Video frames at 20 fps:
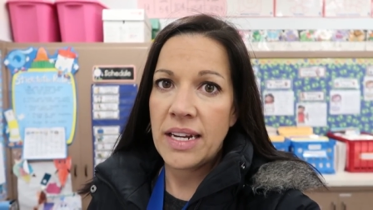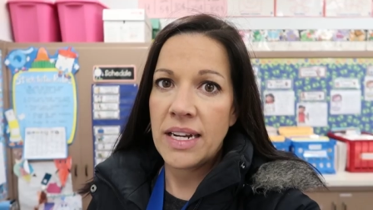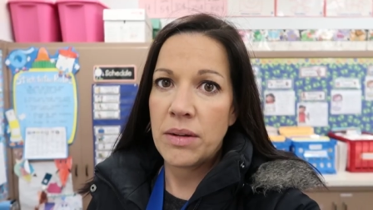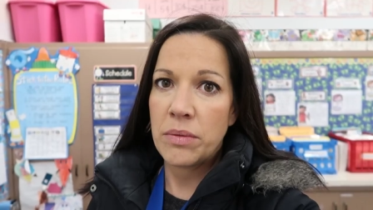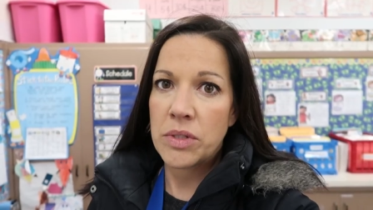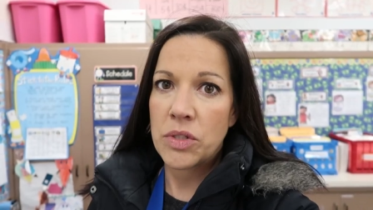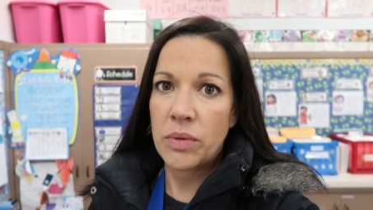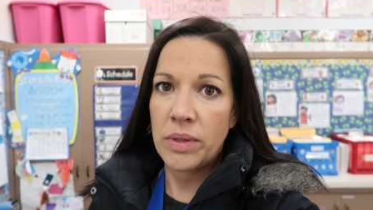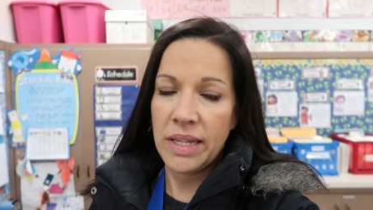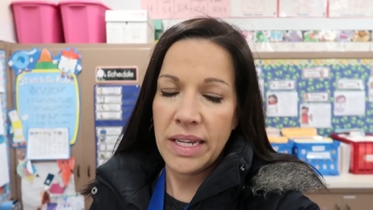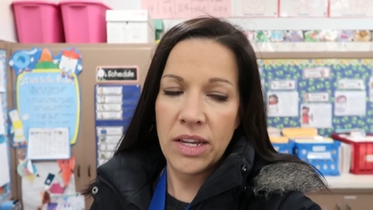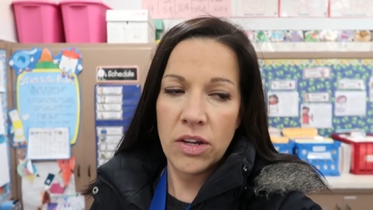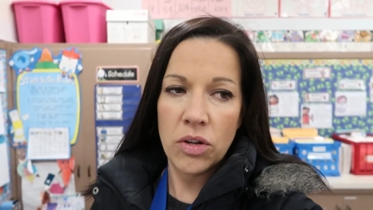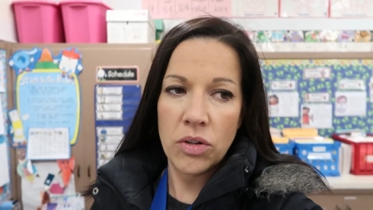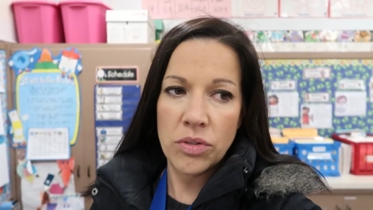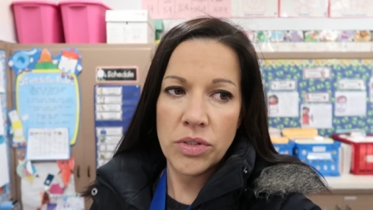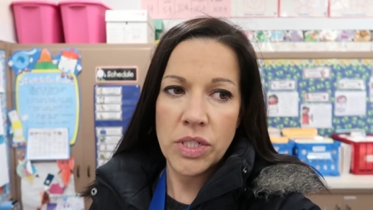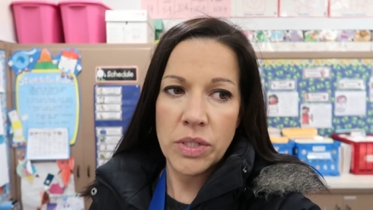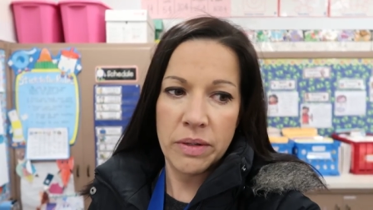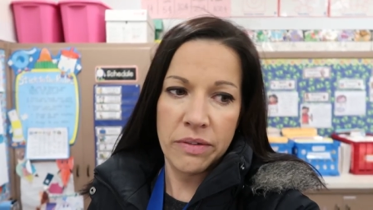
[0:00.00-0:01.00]
and it was really
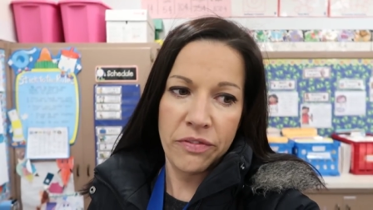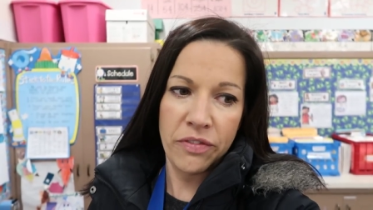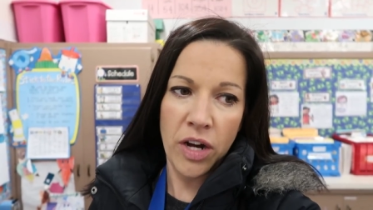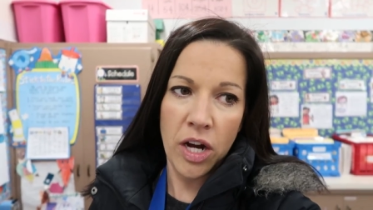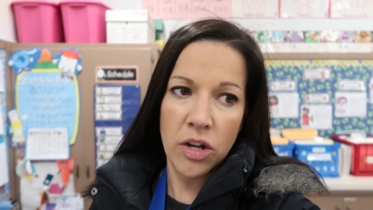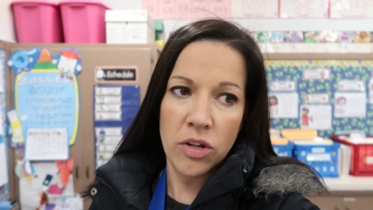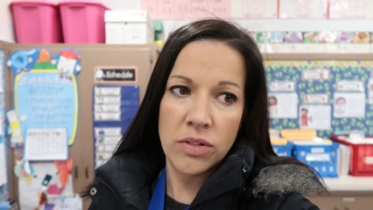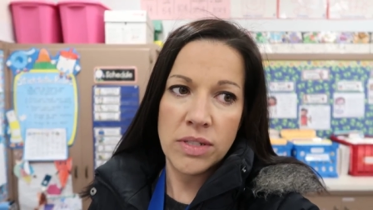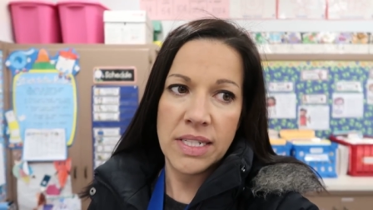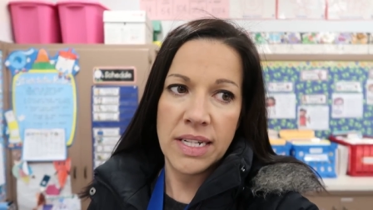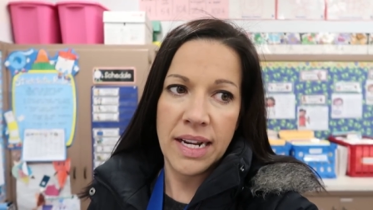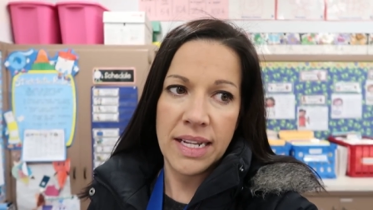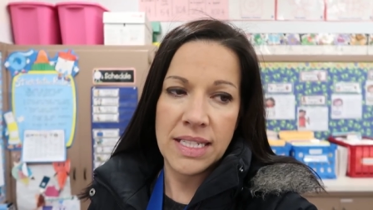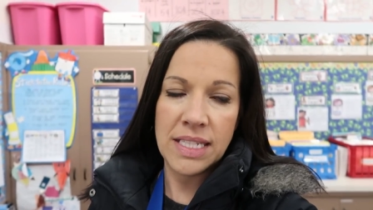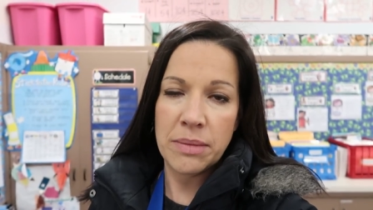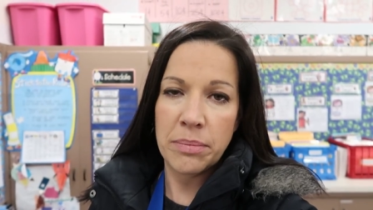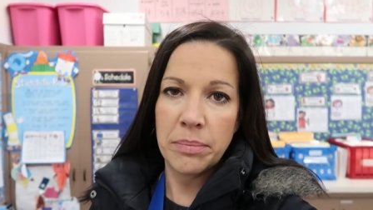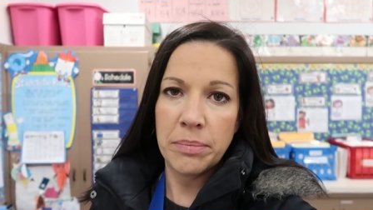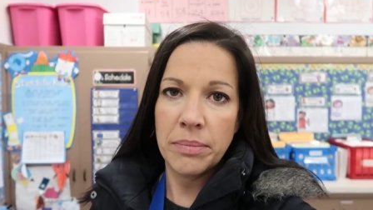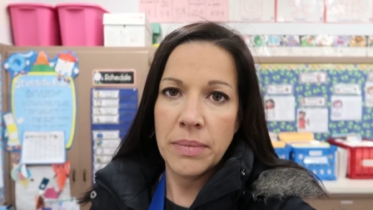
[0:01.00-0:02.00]
cold so it froze and
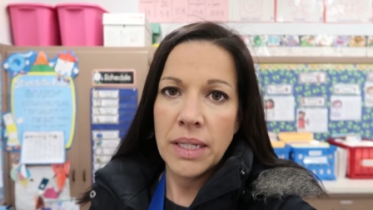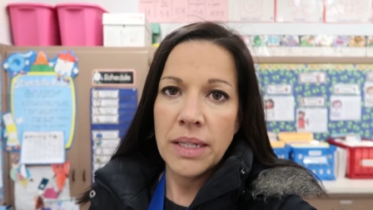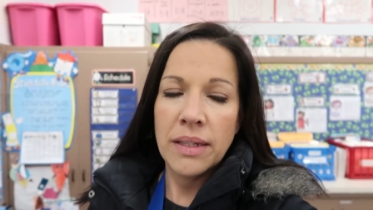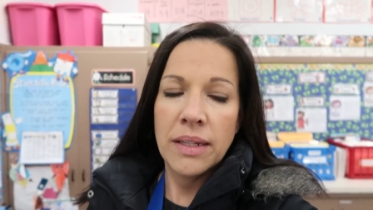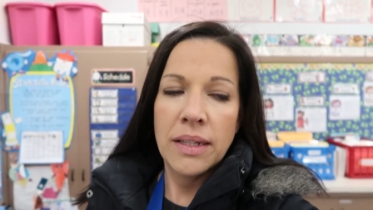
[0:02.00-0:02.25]
had some